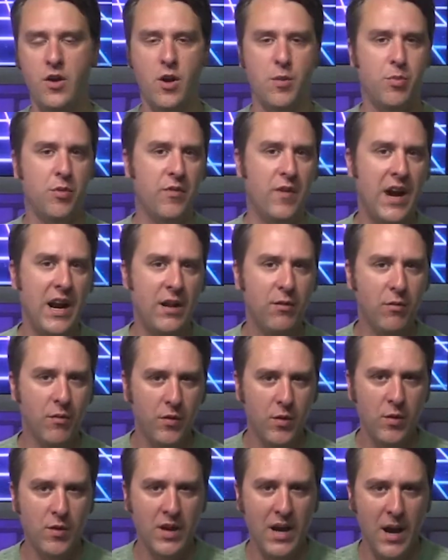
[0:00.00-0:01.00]
our provided
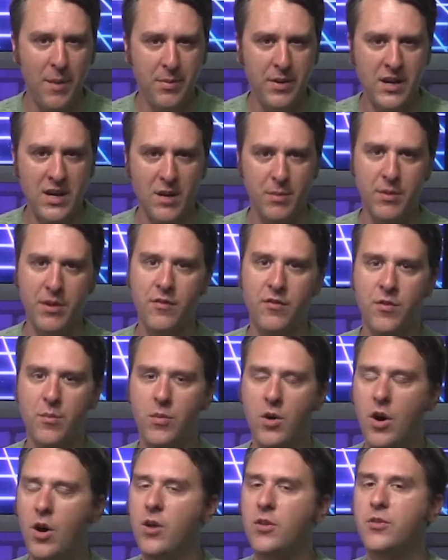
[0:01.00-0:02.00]
review copy coming
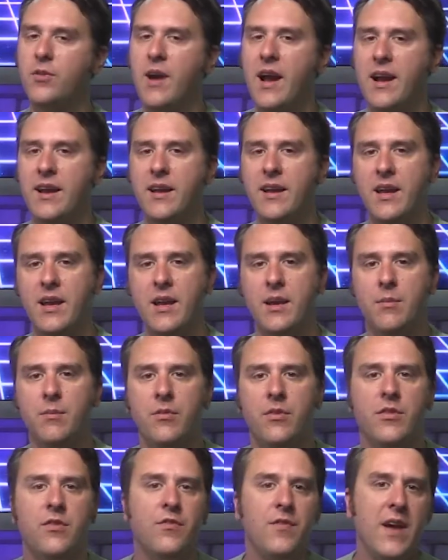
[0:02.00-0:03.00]
from Alderac Games.